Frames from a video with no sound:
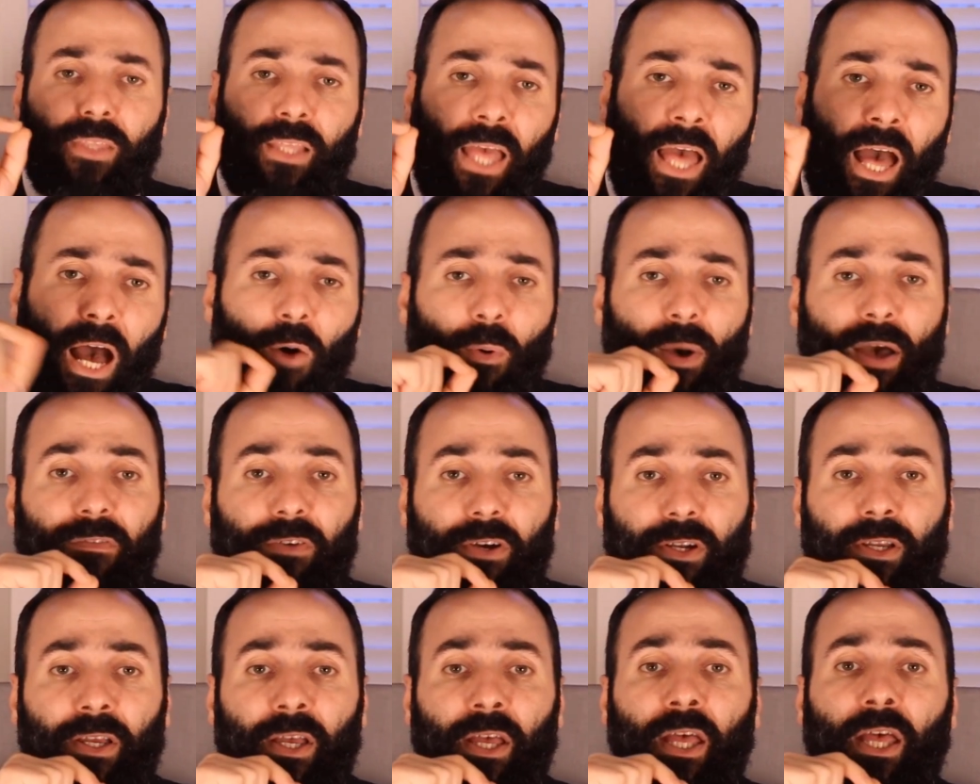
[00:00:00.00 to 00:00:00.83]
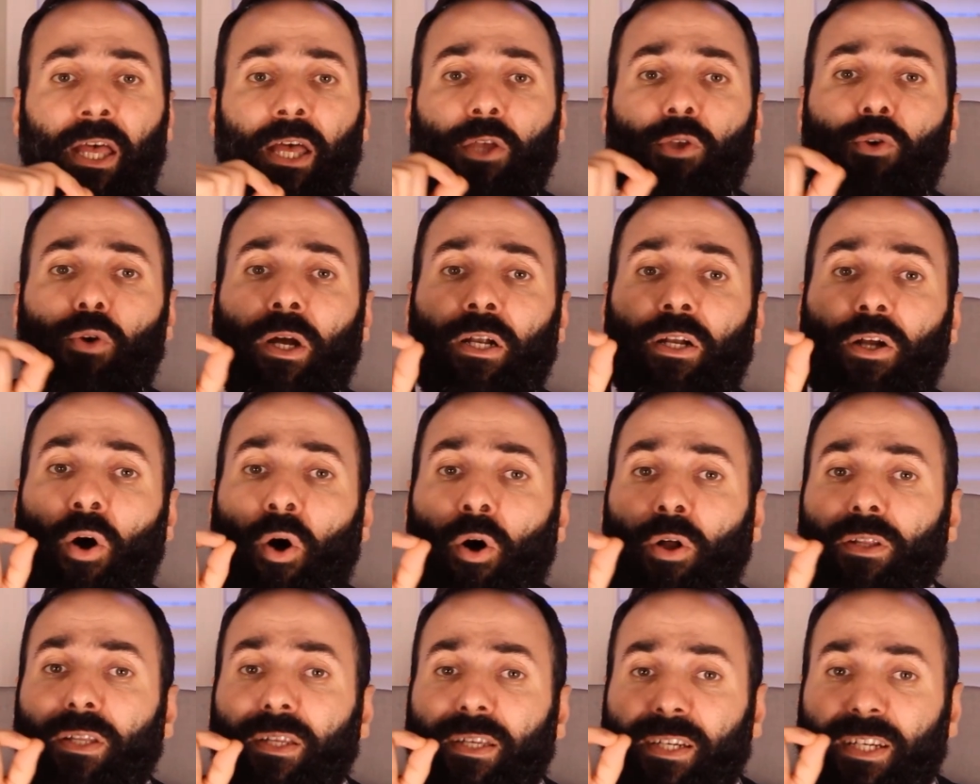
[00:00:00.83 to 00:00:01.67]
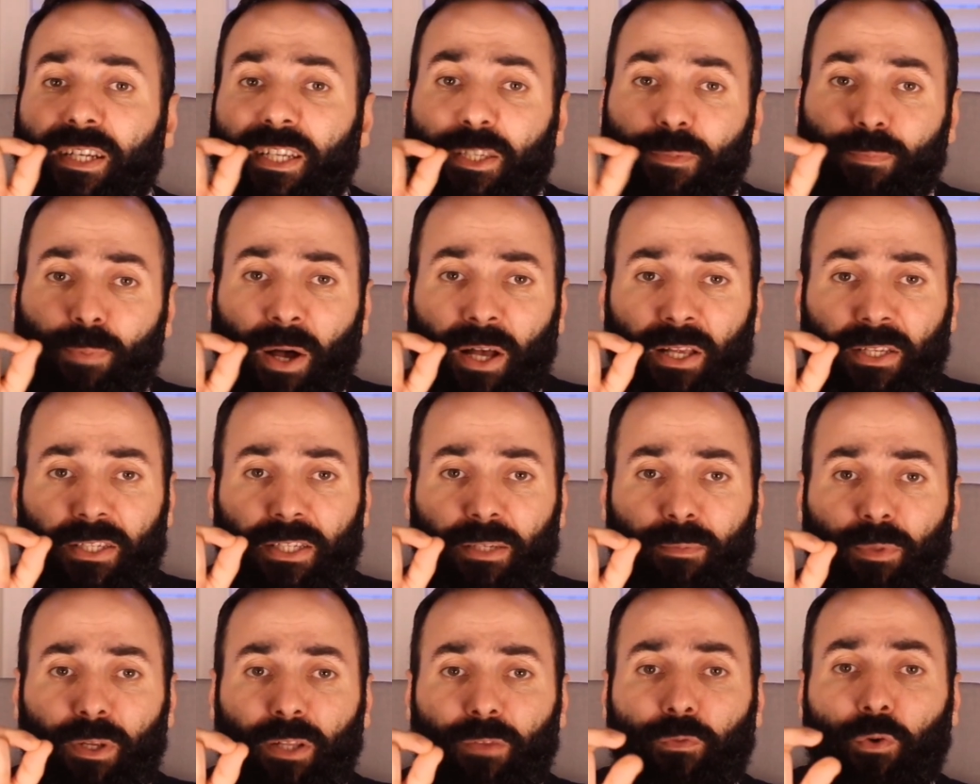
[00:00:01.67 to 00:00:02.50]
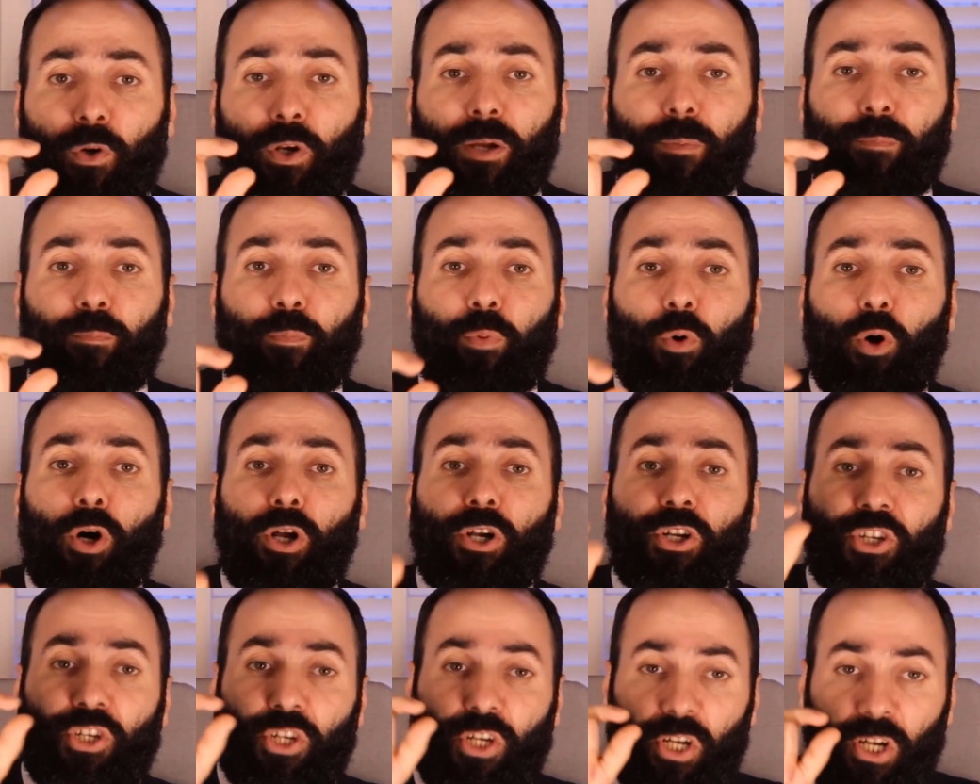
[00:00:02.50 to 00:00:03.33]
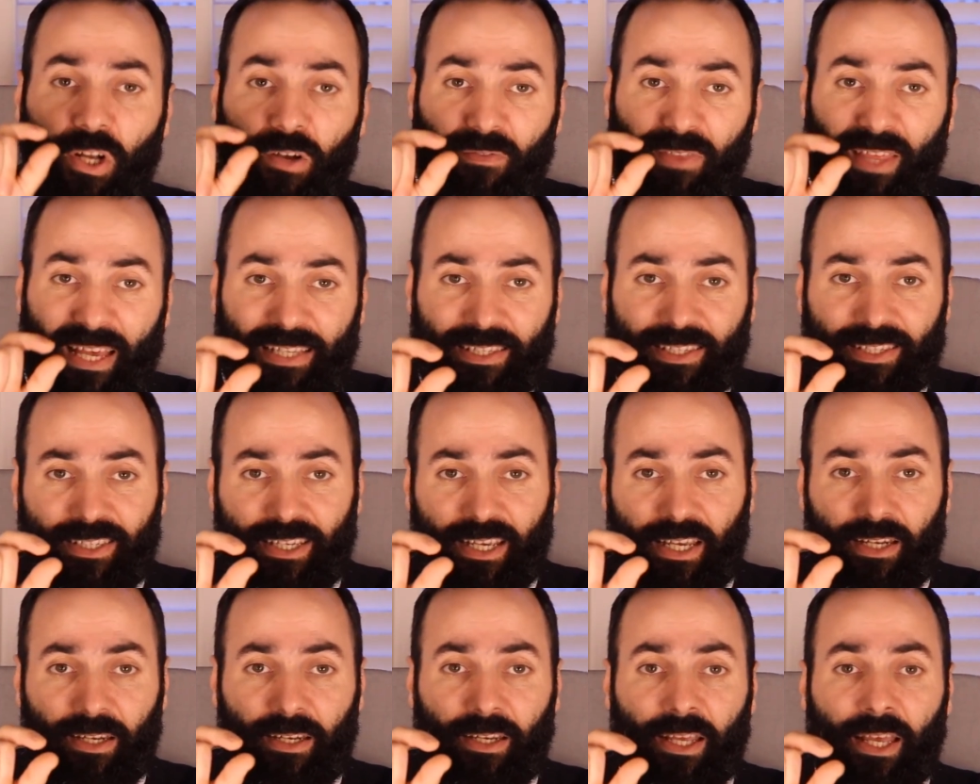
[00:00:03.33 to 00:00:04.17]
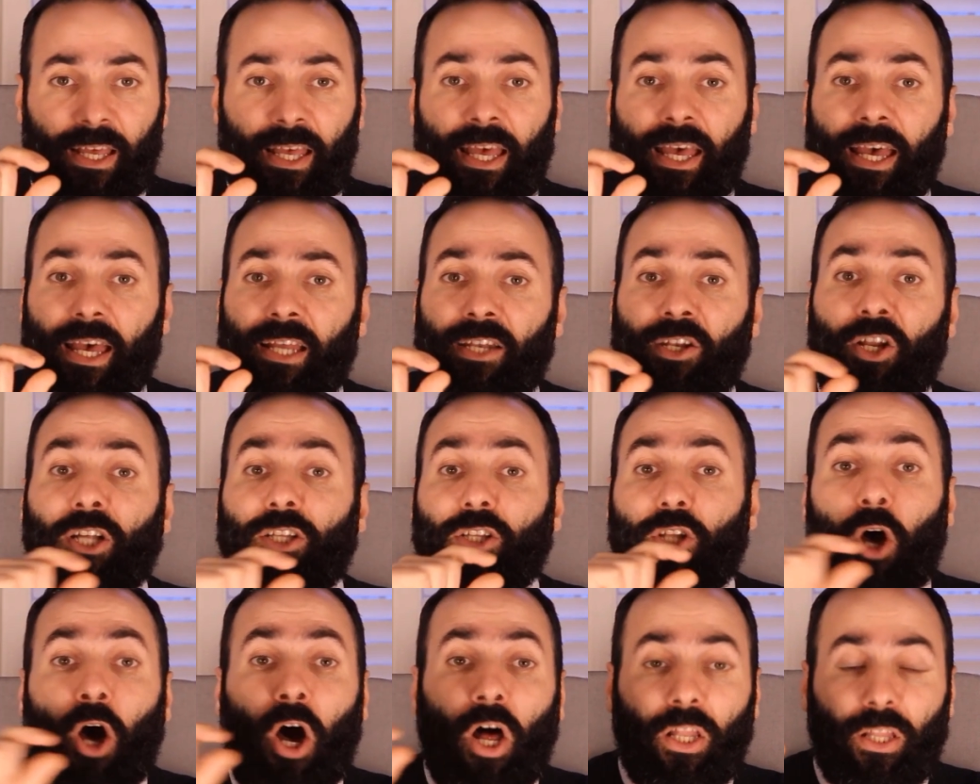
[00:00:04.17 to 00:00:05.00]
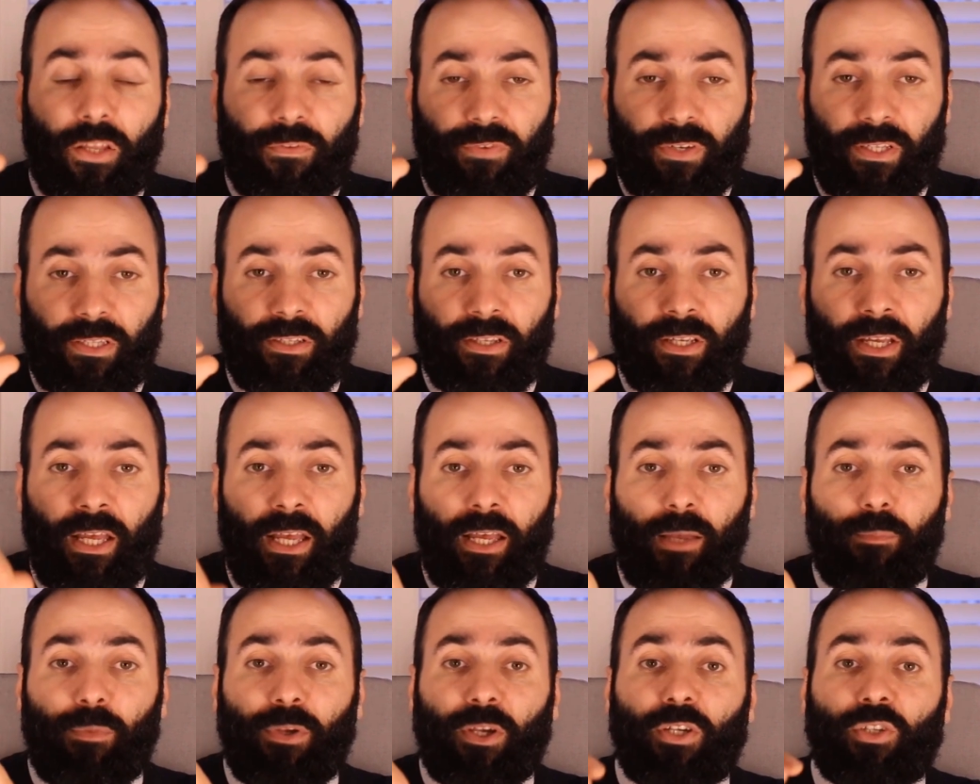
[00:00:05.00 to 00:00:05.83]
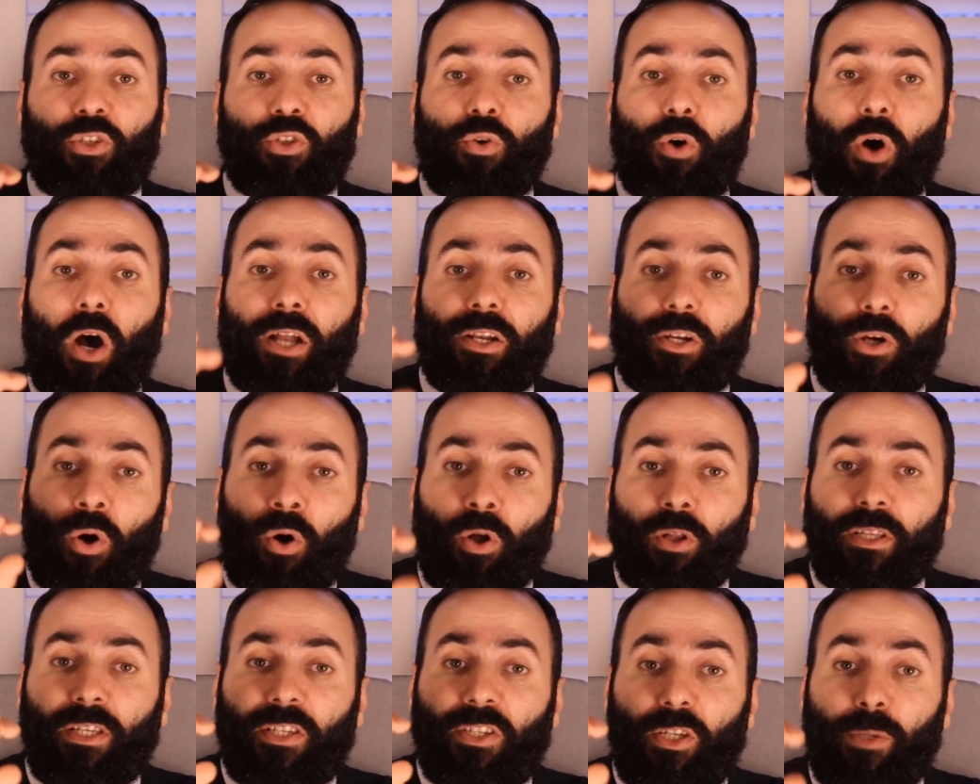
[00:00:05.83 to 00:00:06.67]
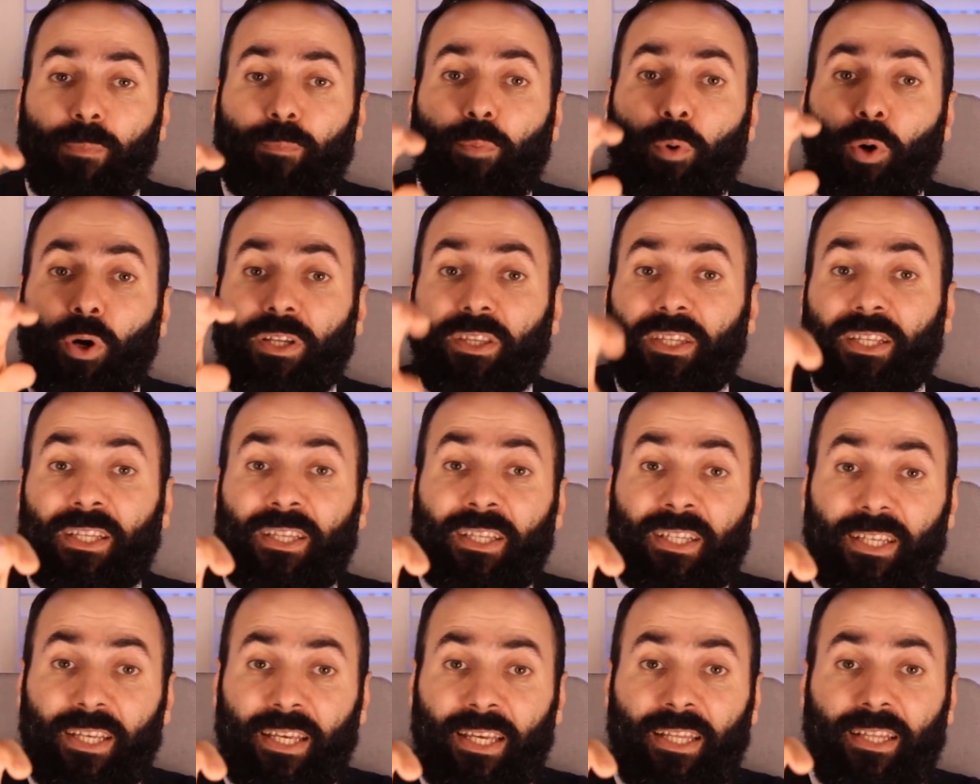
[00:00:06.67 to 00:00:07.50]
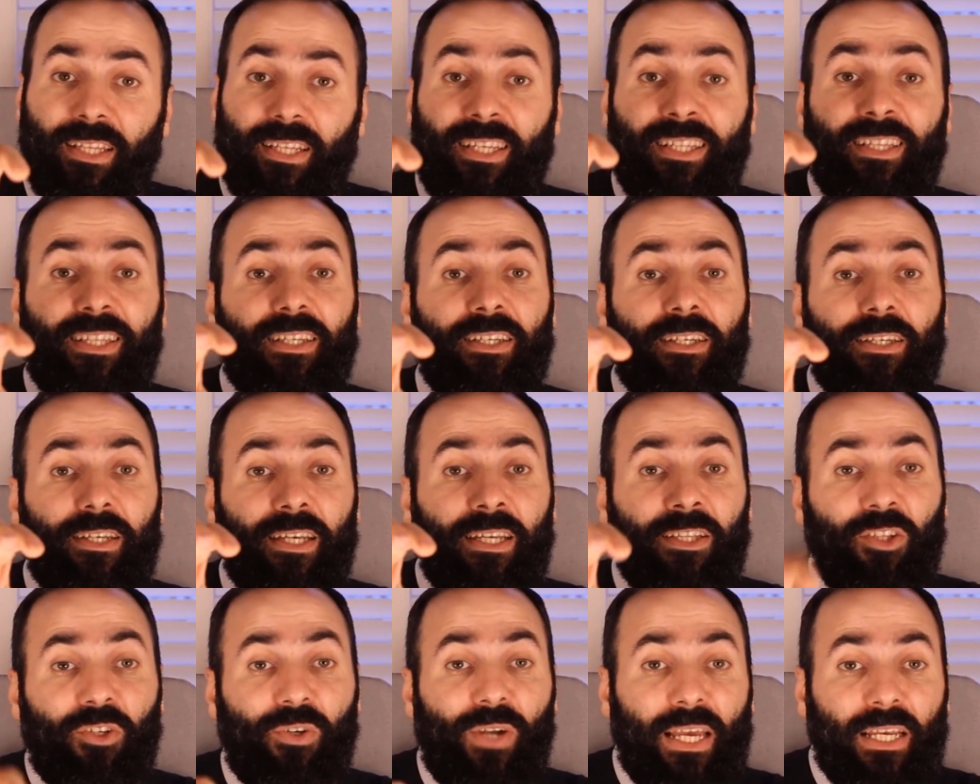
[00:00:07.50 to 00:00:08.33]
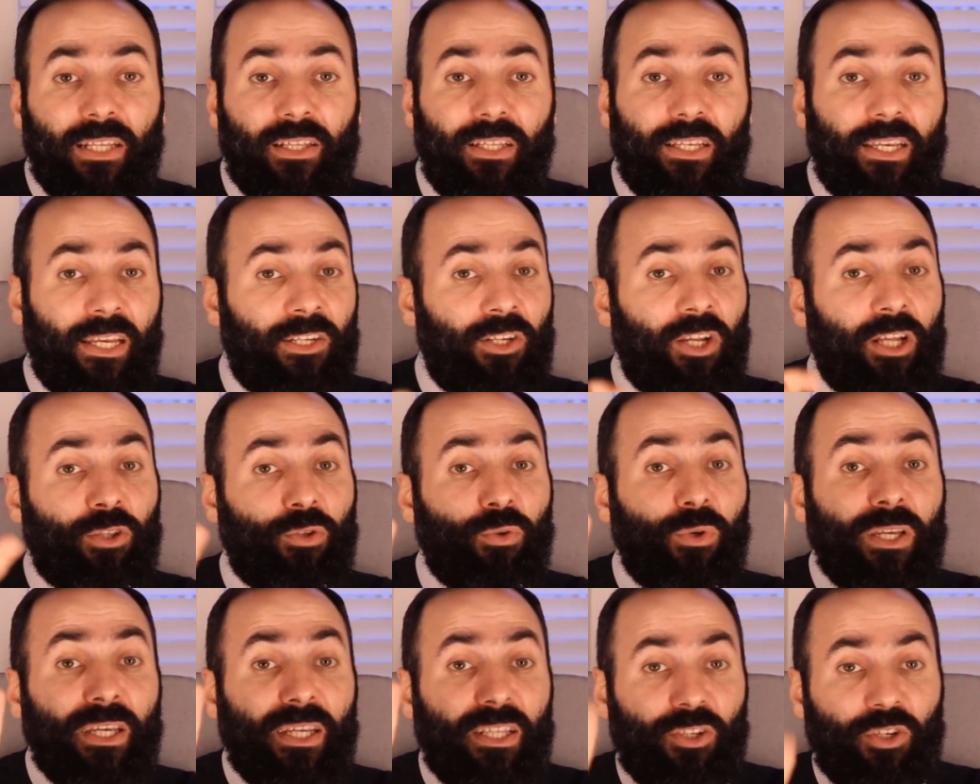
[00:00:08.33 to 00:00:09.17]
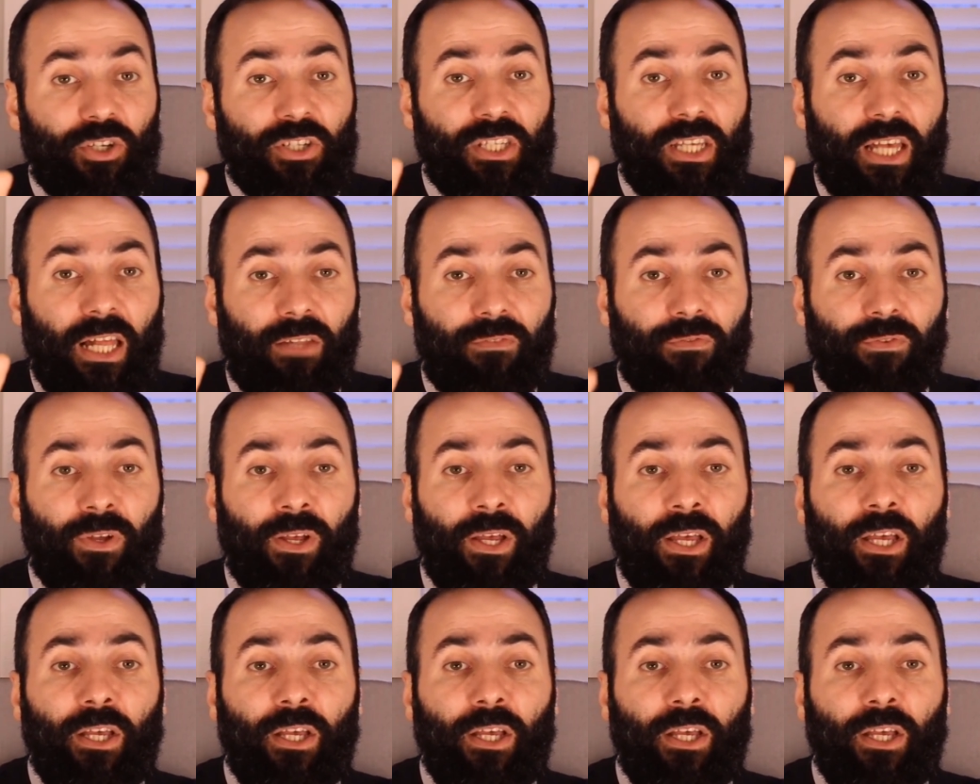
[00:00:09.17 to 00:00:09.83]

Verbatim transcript: However, you are only responsible for a portion of that sin, and not all of it, because you are only supporting it in, uh, indirectly and not doing it yourself.